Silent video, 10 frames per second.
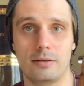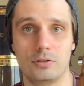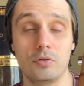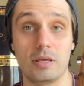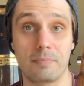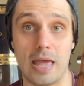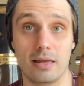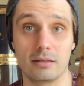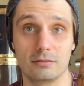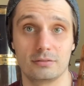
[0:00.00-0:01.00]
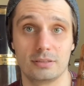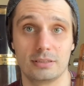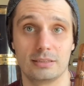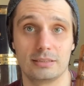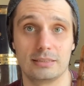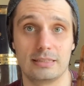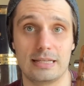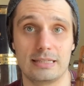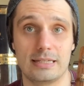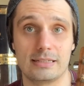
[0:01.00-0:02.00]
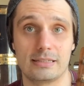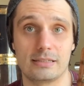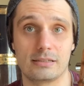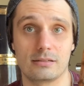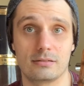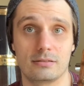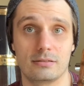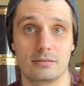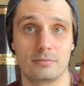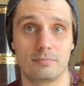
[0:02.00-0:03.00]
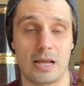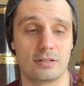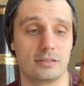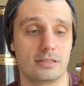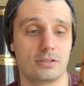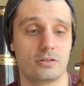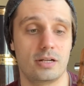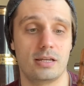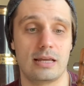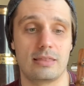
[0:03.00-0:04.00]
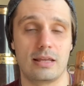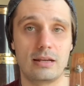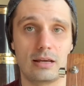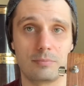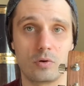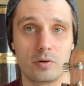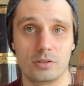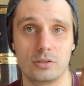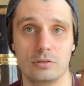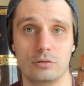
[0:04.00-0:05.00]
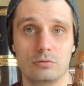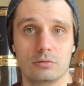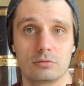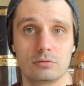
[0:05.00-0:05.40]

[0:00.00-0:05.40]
tuning peg that this matches the string, and then I'm going to